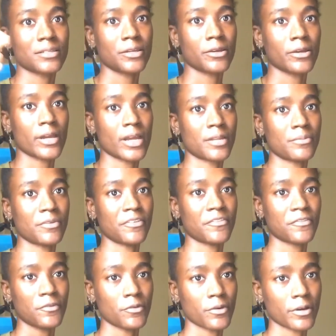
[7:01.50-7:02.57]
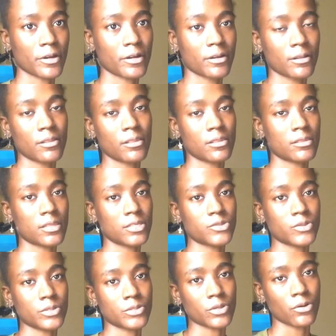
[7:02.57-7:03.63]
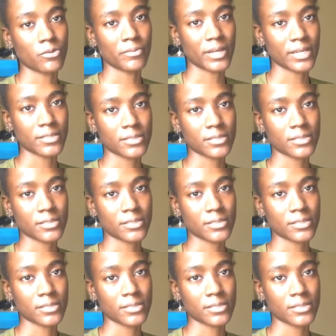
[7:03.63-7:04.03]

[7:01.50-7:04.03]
year and before. This was how my